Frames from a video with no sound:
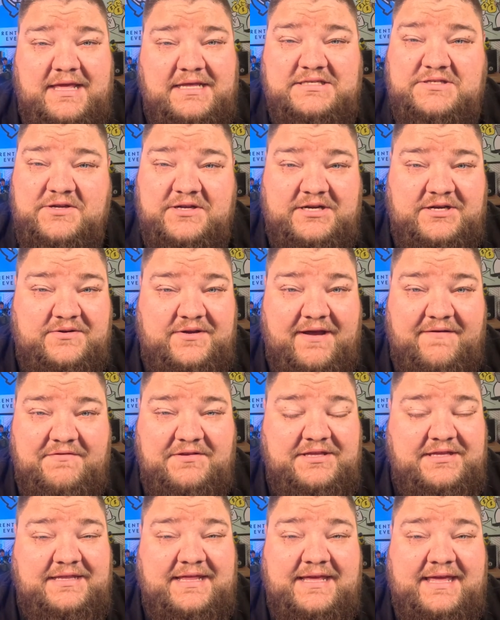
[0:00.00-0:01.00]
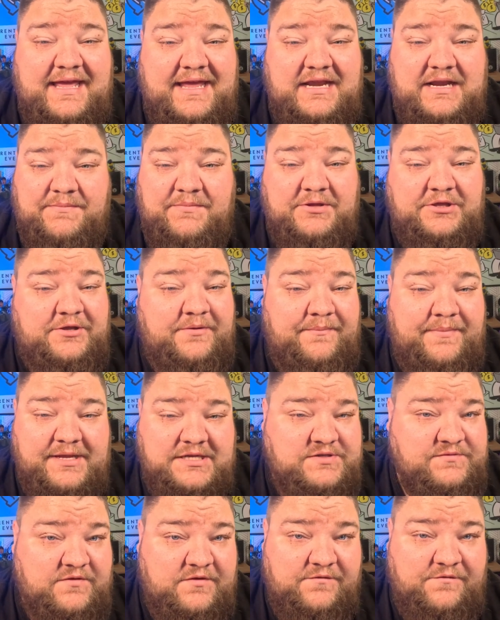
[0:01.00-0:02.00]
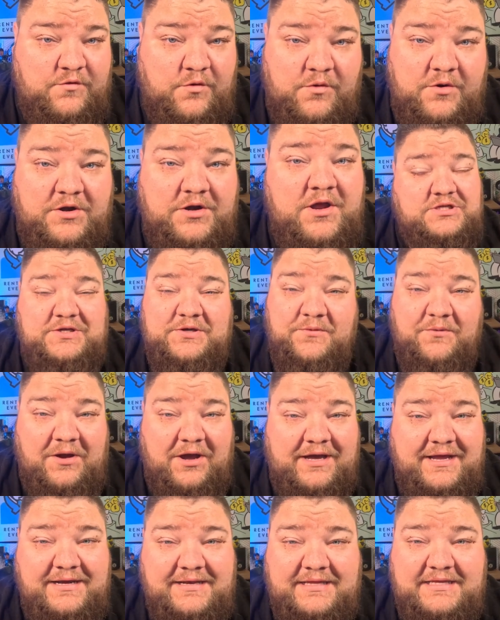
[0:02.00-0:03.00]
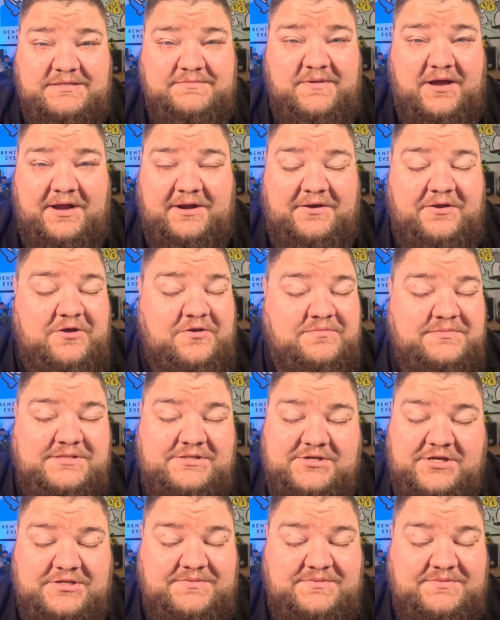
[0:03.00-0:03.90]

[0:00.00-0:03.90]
is going to do everything they can to put their best foot forward. So you walk into these model homes, and